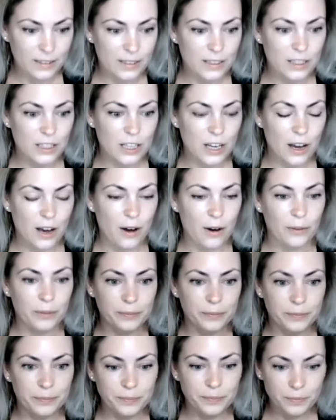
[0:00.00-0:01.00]

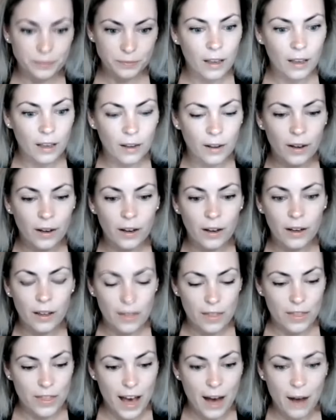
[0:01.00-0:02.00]
So
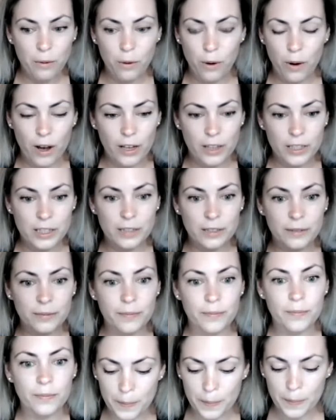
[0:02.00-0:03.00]
that was
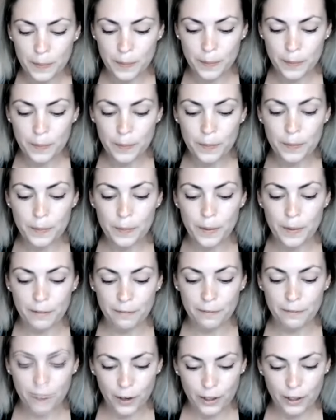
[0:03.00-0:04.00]
my
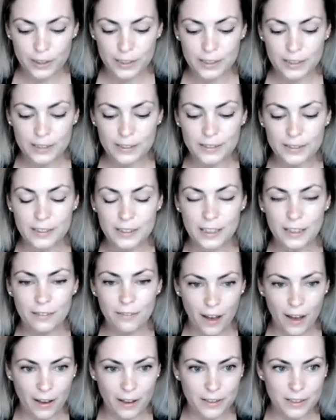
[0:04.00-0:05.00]
first
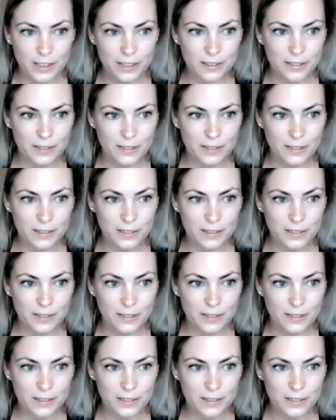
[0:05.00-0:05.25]
event.